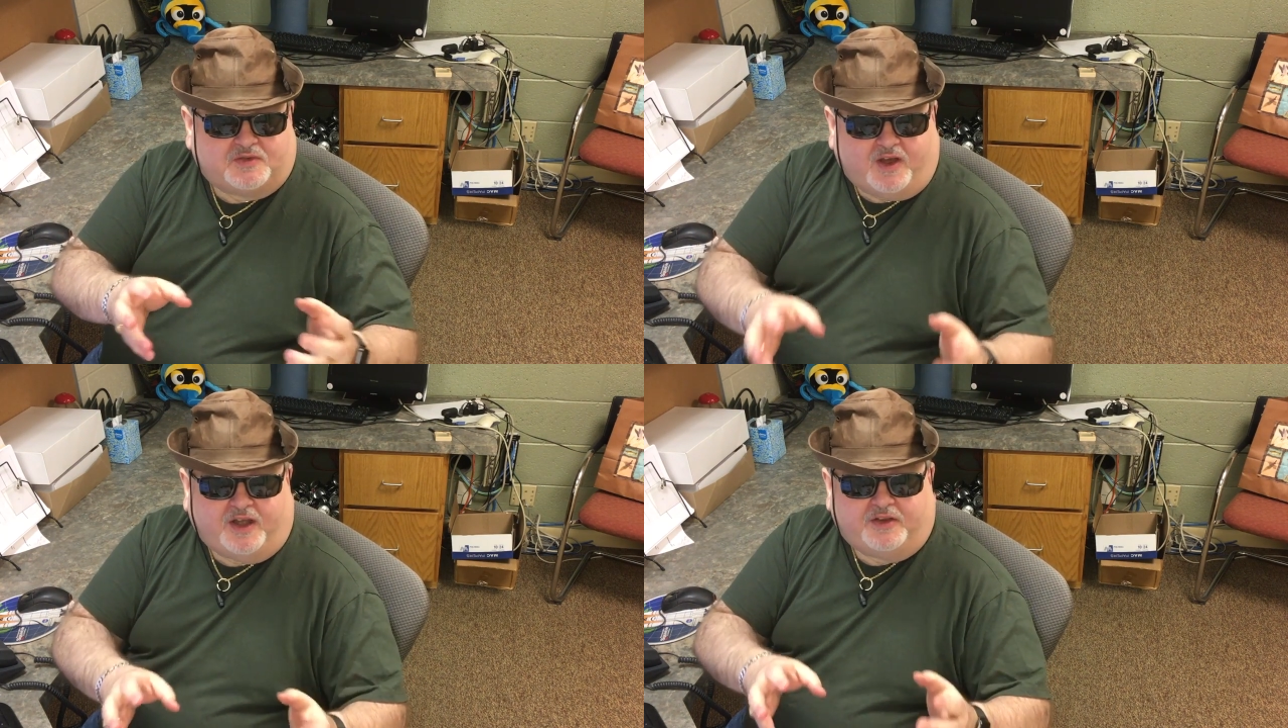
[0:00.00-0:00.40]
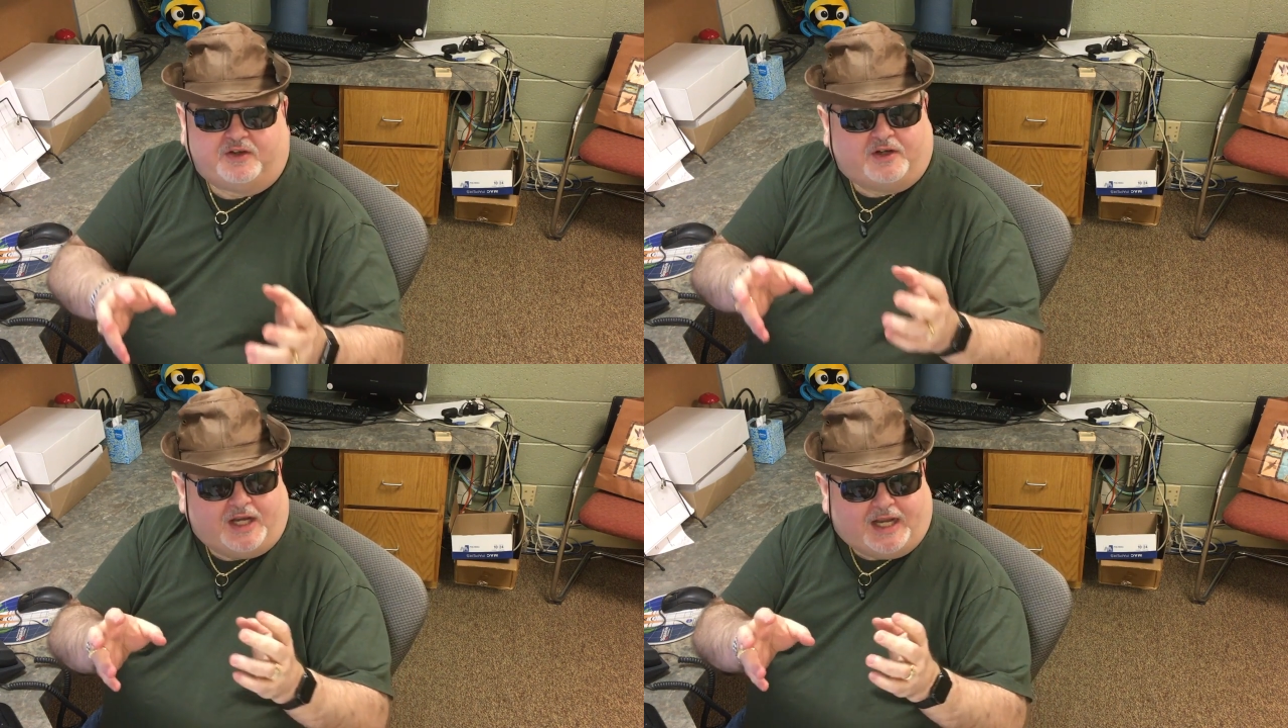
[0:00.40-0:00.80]

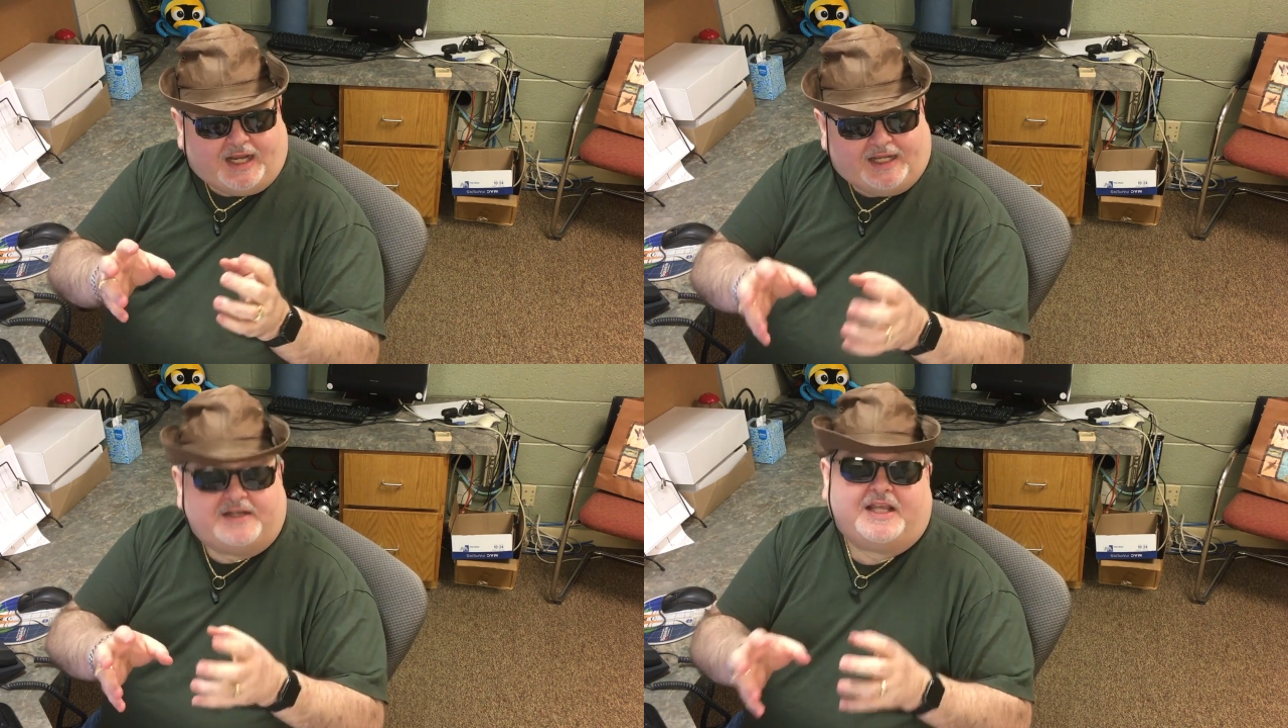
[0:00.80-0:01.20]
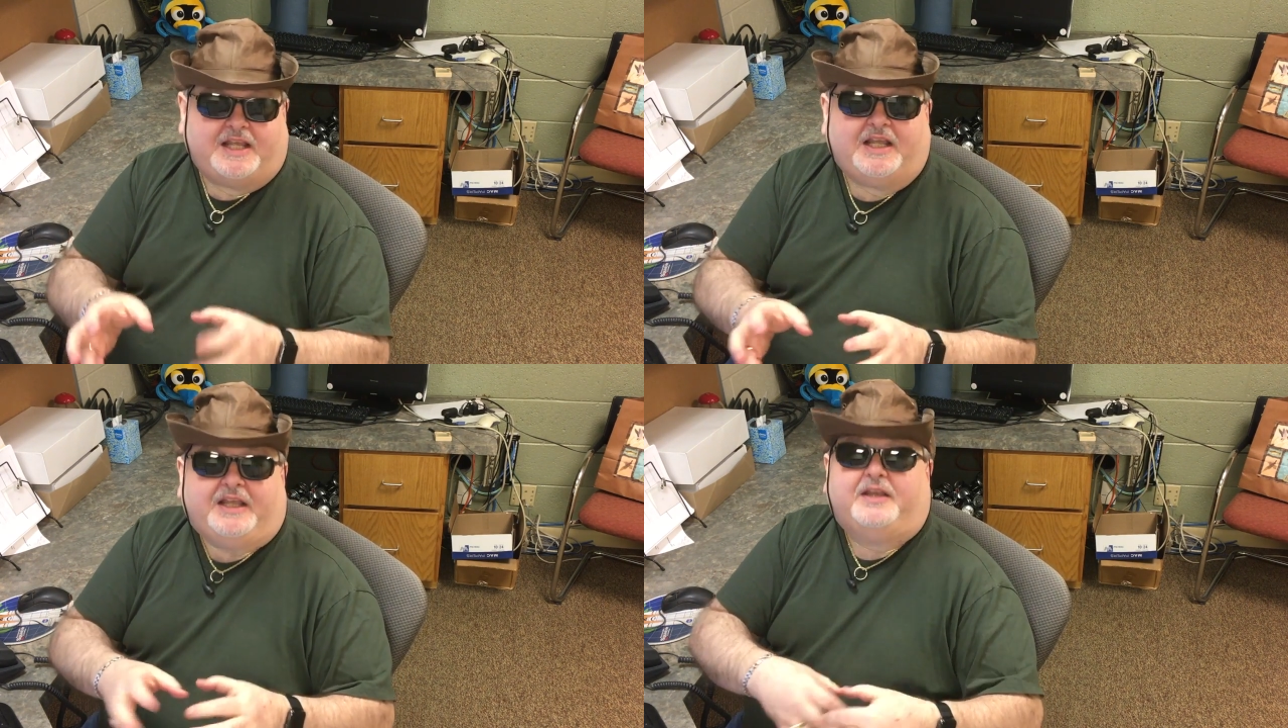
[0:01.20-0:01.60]
father and
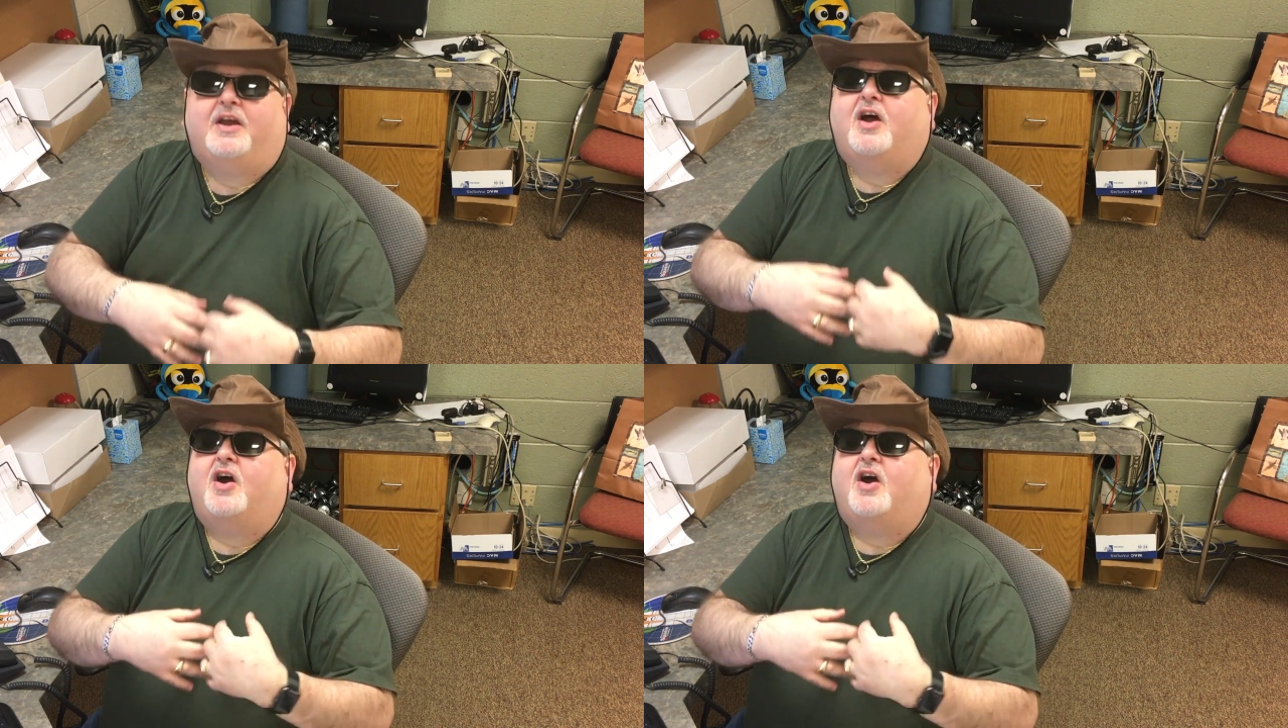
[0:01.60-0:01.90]
he